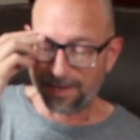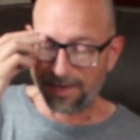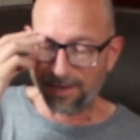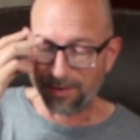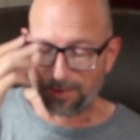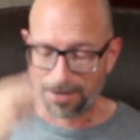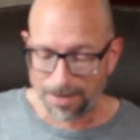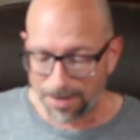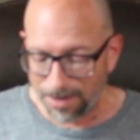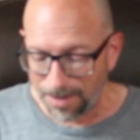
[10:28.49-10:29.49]

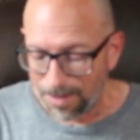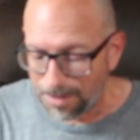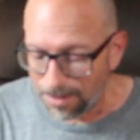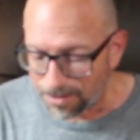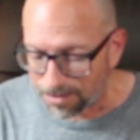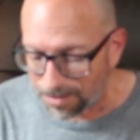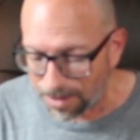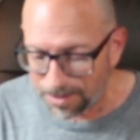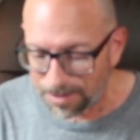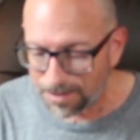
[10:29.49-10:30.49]
Anyway, so
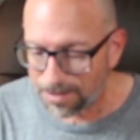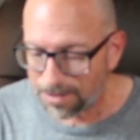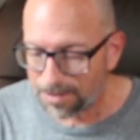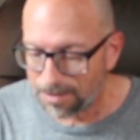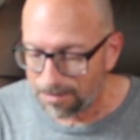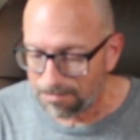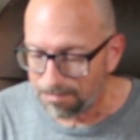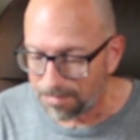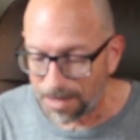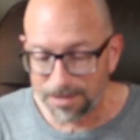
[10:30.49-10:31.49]
that's
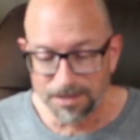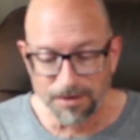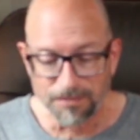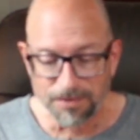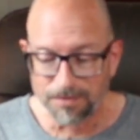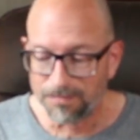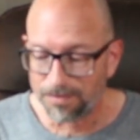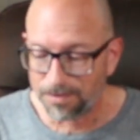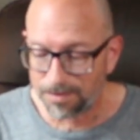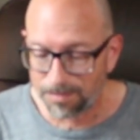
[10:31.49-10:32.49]
different
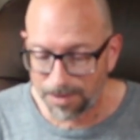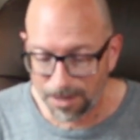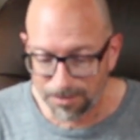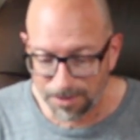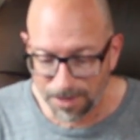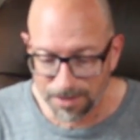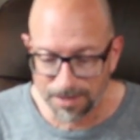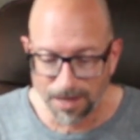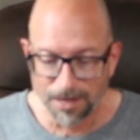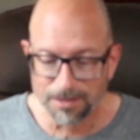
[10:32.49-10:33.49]
for a battery that
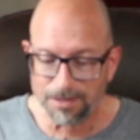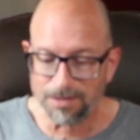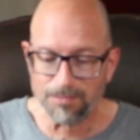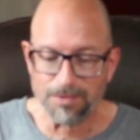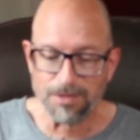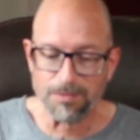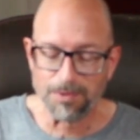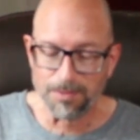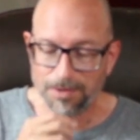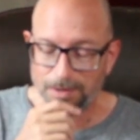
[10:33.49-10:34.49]
size, and something that's
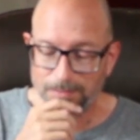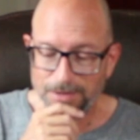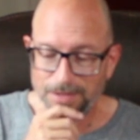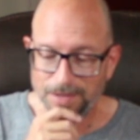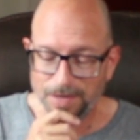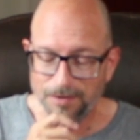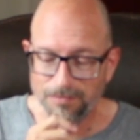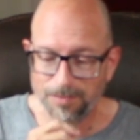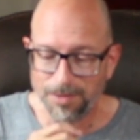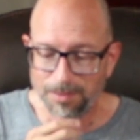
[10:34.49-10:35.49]
probably going to be in the air
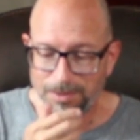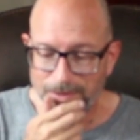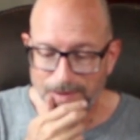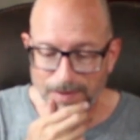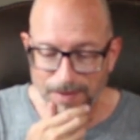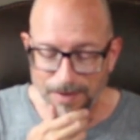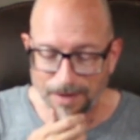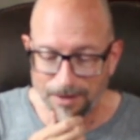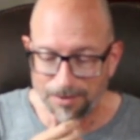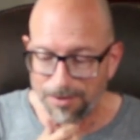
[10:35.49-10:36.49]
for maybe,
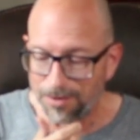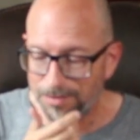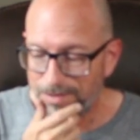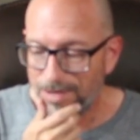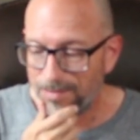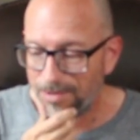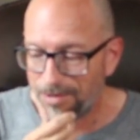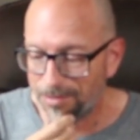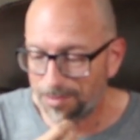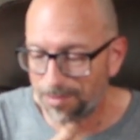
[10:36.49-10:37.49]
I don't know, 10
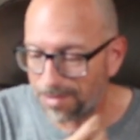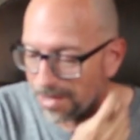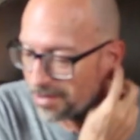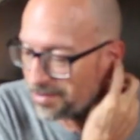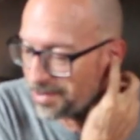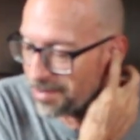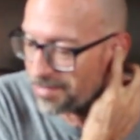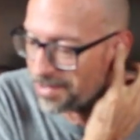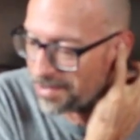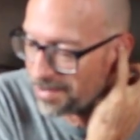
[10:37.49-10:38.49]
minutes per battery, I'm
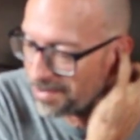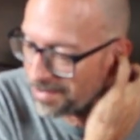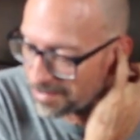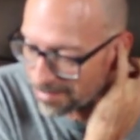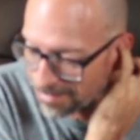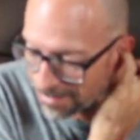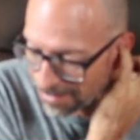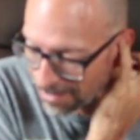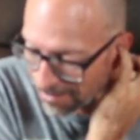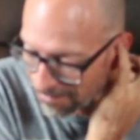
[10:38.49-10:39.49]
thinking. Something to
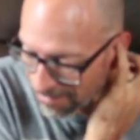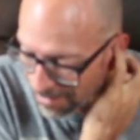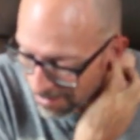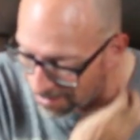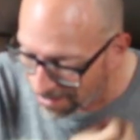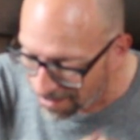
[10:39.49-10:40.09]
that effect.